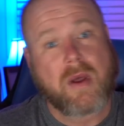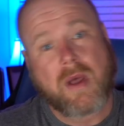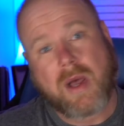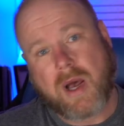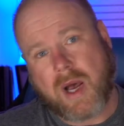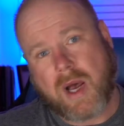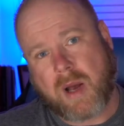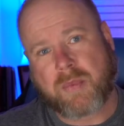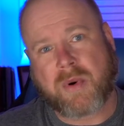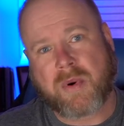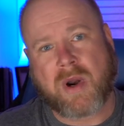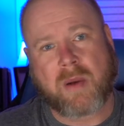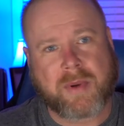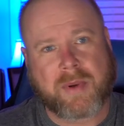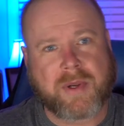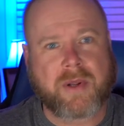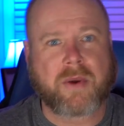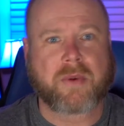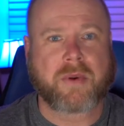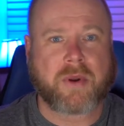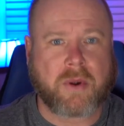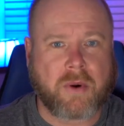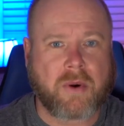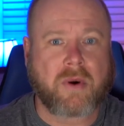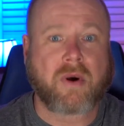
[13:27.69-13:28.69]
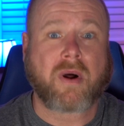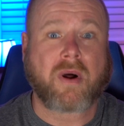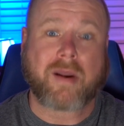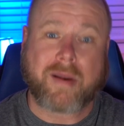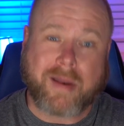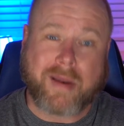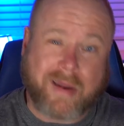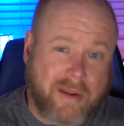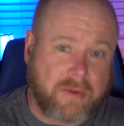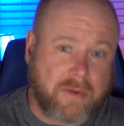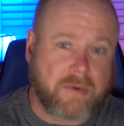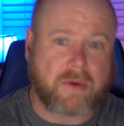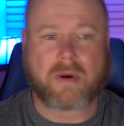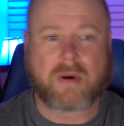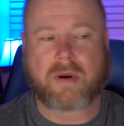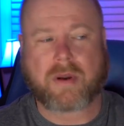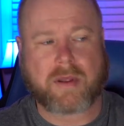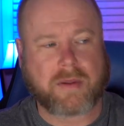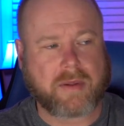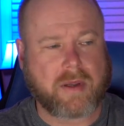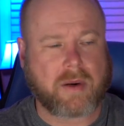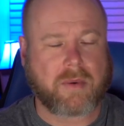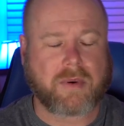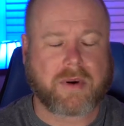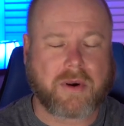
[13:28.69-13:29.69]
So I probably don't know a lot either
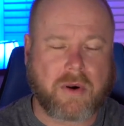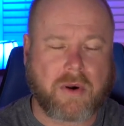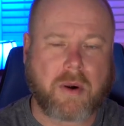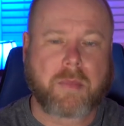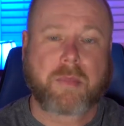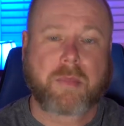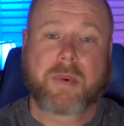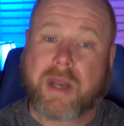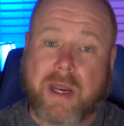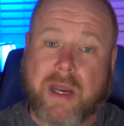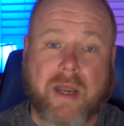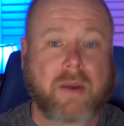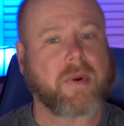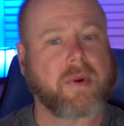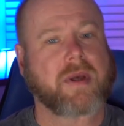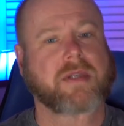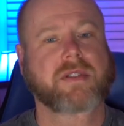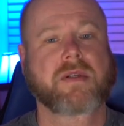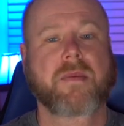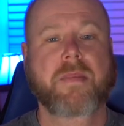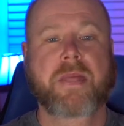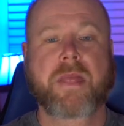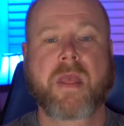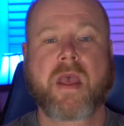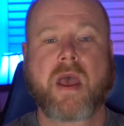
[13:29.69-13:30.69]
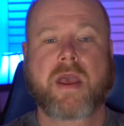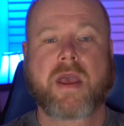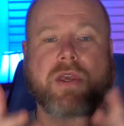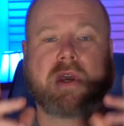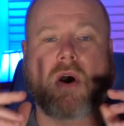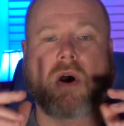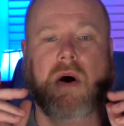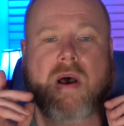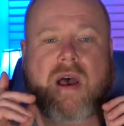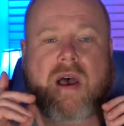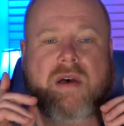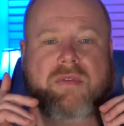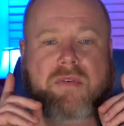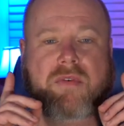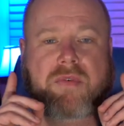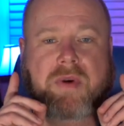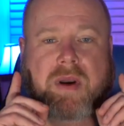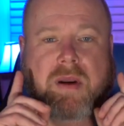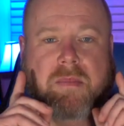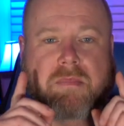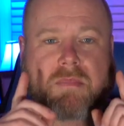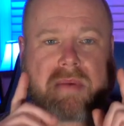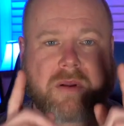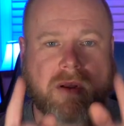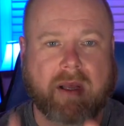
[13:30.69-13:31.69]
But anyways, y'all have a
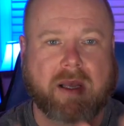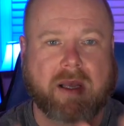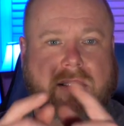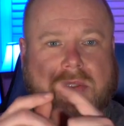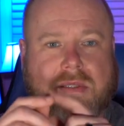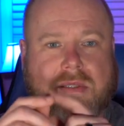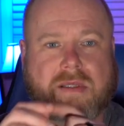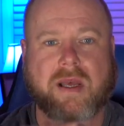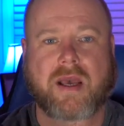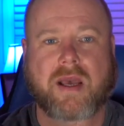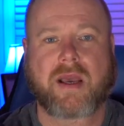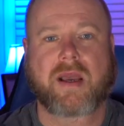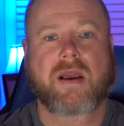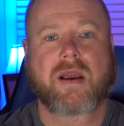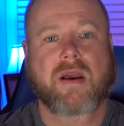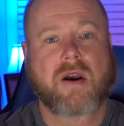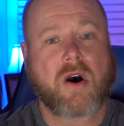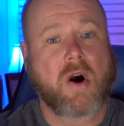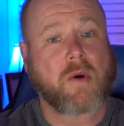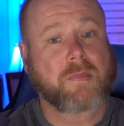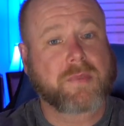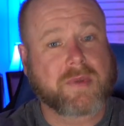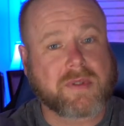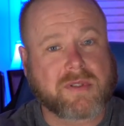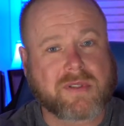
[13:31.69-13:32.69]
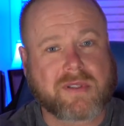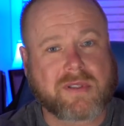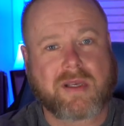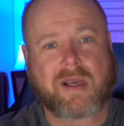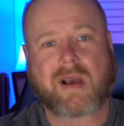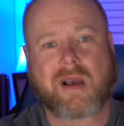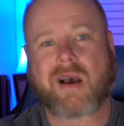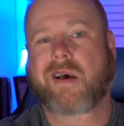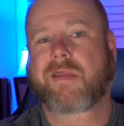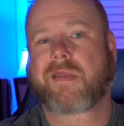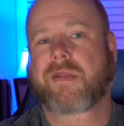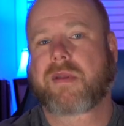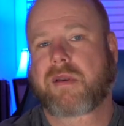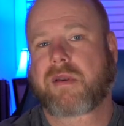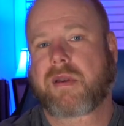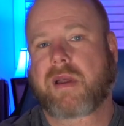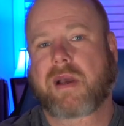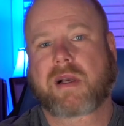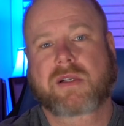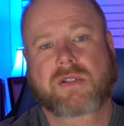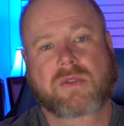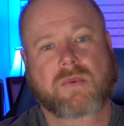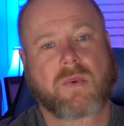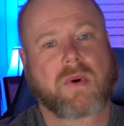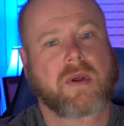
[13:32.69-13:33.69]
very blessed day. Hope to see you on the
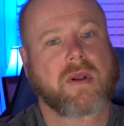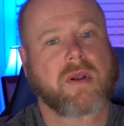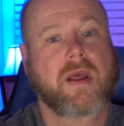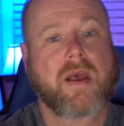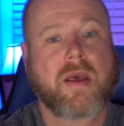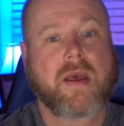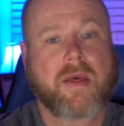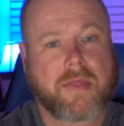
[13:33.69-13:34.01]
next one.